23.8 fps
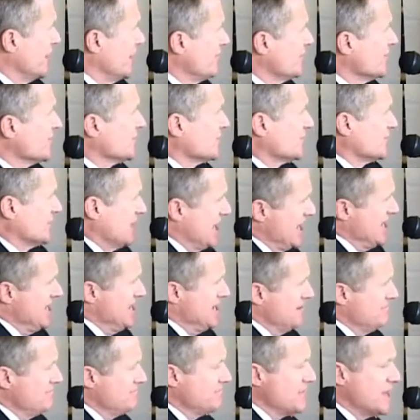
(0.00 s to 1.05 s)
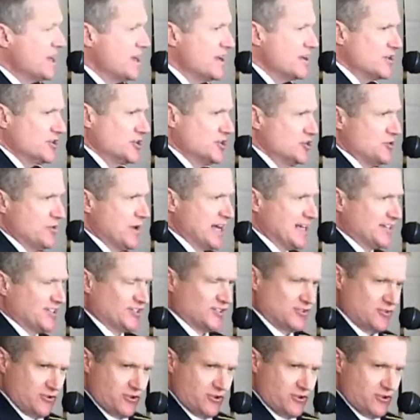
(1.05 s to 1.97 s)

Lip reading: in the same U.S.